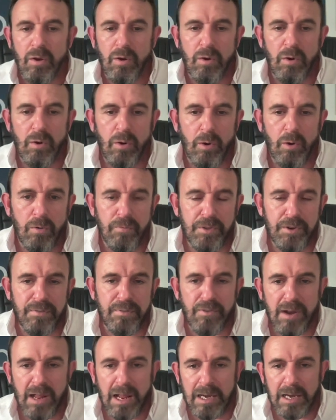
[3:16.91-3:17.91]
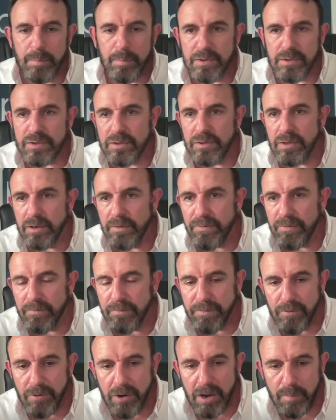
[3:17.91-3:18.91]
of the different elements and the
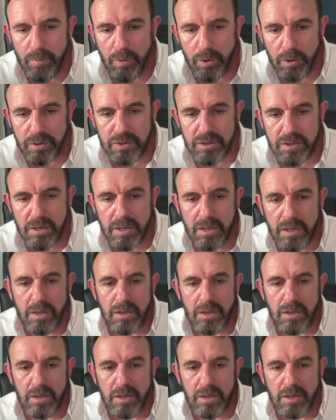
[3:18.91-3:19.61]
different frameworks.